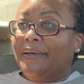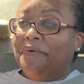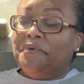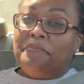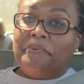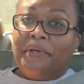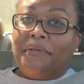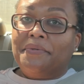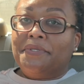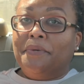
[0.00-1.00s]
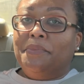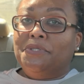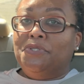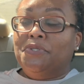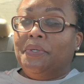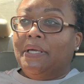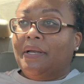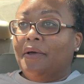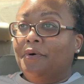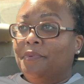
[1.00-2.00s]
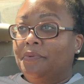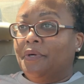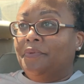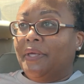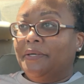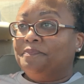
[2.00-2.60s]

will bring you so much joy, and I hope you know that.